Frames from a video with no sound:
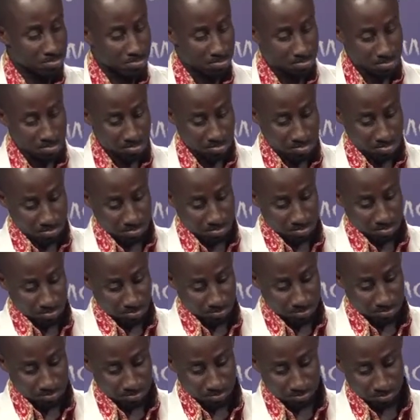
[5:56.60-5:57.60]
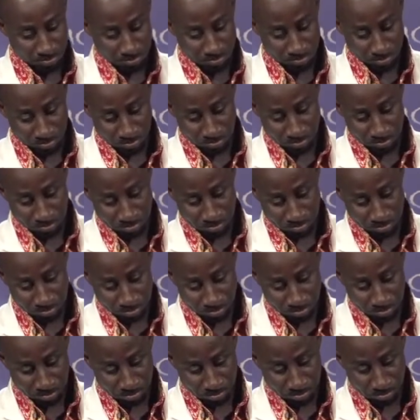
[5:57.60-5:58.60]

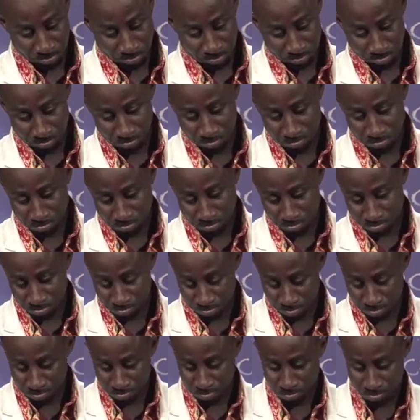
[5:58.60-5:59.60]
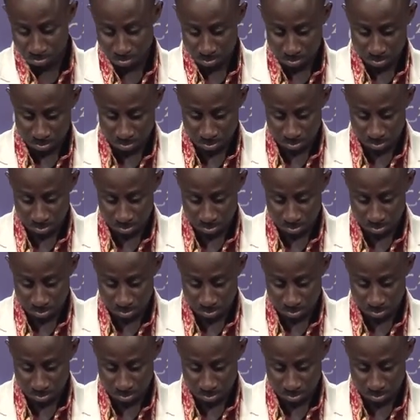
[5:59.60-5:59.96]
[no speech]